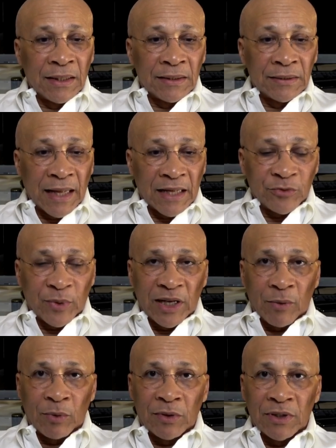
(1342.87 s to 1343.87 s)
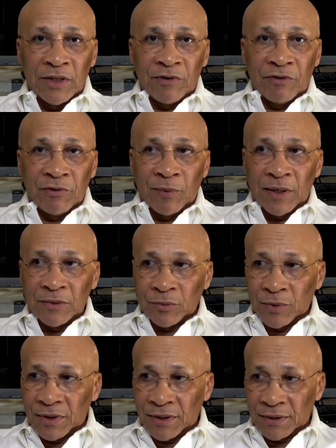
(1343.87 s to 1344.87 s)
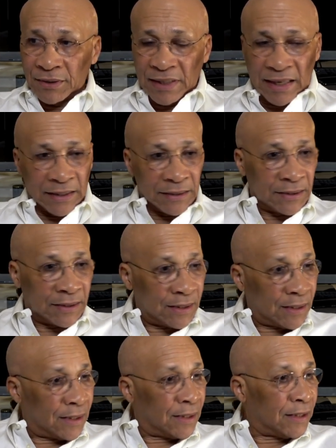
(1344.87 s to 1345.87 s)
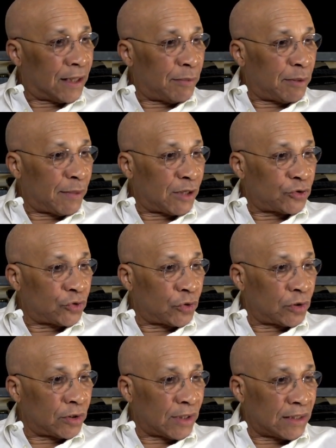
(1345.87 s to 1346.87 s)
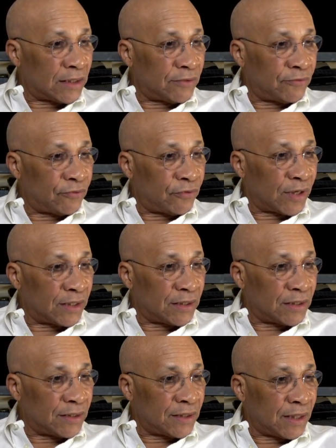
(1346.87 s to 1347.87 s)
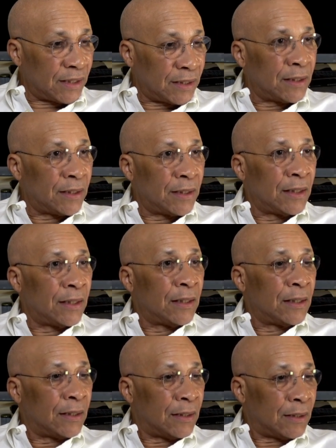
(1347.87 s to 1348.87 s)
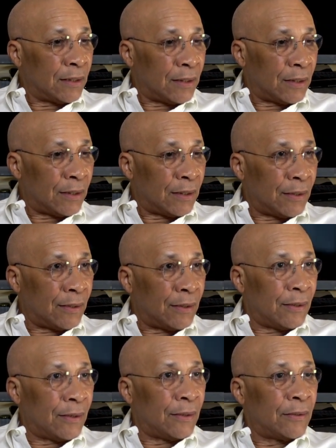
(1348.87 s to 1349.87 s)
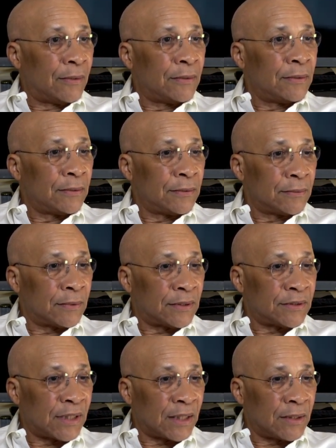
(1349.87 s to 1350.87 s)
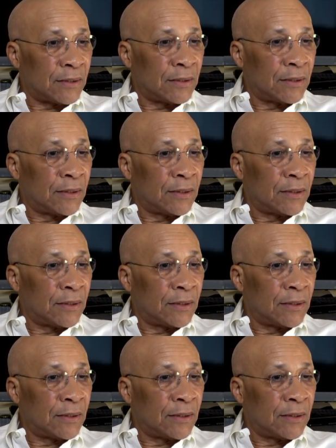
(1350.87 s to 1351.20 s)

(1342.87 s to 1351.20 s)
That's what I want to leave everyone with tonight. Let me make sure I didn't forget anything. 1 second.